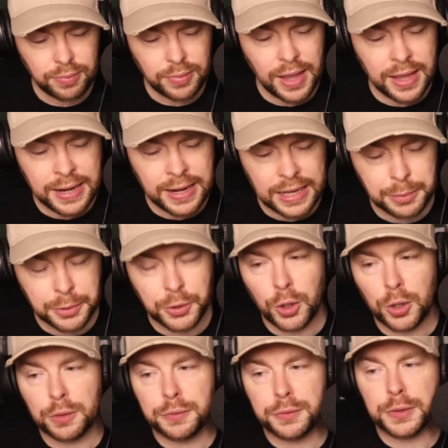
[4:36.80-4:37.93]
an element
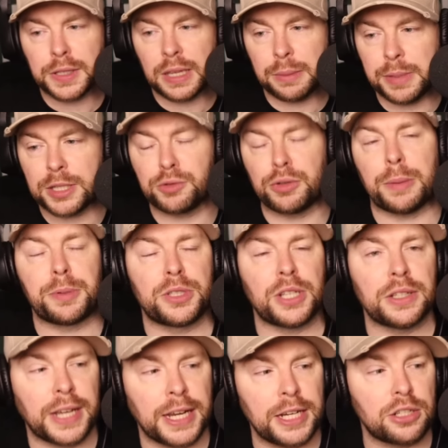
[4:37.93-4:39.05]
of Kimmich's
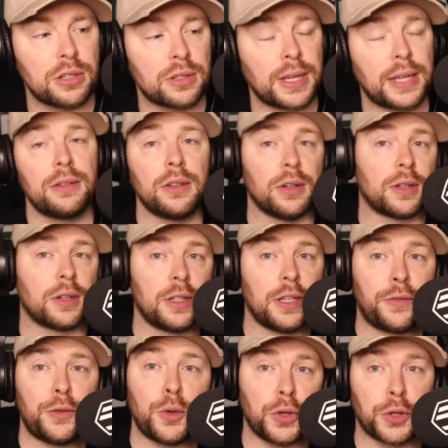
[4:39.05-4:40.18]
representation saying, look, if
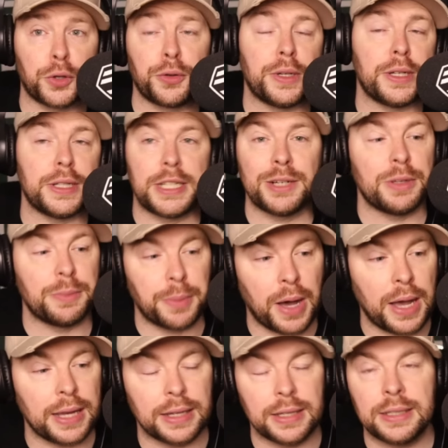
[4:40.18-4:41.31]
you could agree a deal with
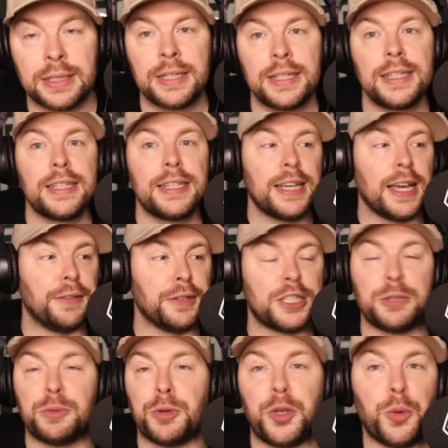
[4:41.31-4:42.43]
Bayern, and this is
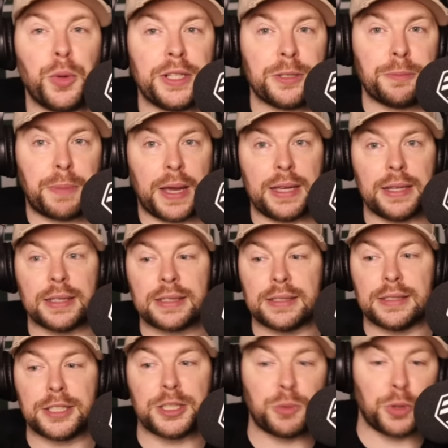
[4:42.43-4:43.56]
what you're willing to pay us, and
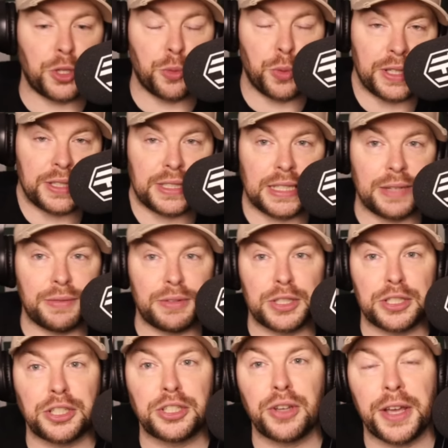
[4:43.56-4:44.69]
this is what you're willing to give us as
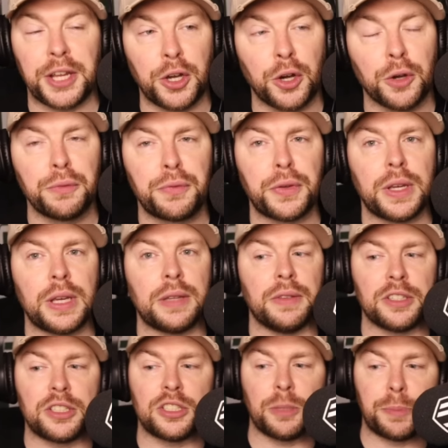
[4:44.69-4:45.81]
a signing-on fee, and
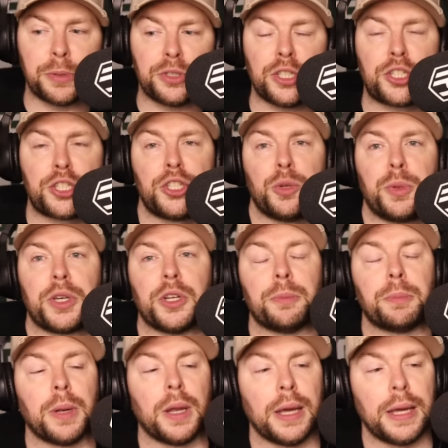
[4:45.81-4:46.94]
this is the position that we're going to
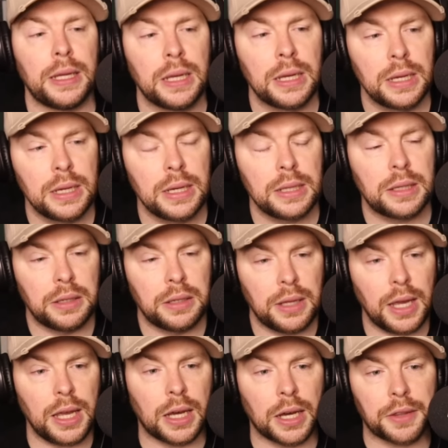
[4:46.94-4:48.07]
play, then,
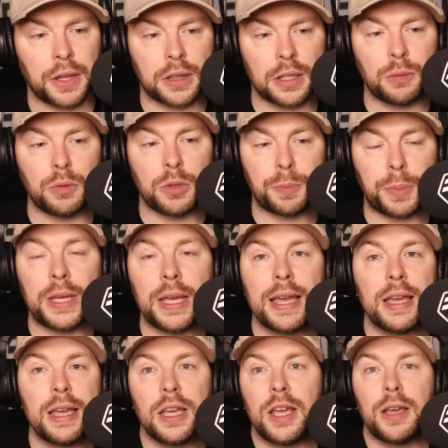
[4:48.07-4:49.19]
yeah, I think we'd be
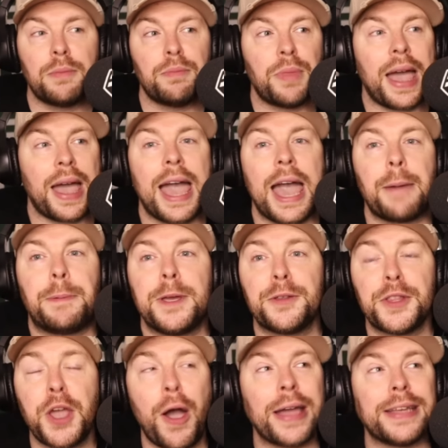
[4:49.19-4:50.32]
happy at
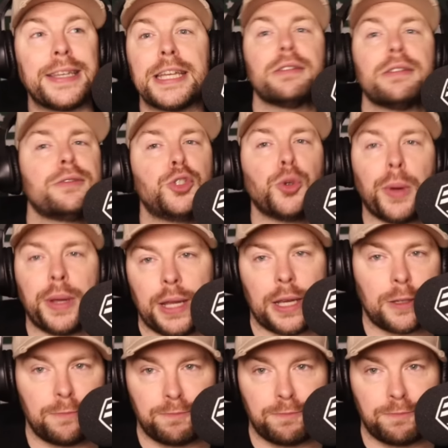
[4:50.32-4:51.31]
the idea of joining.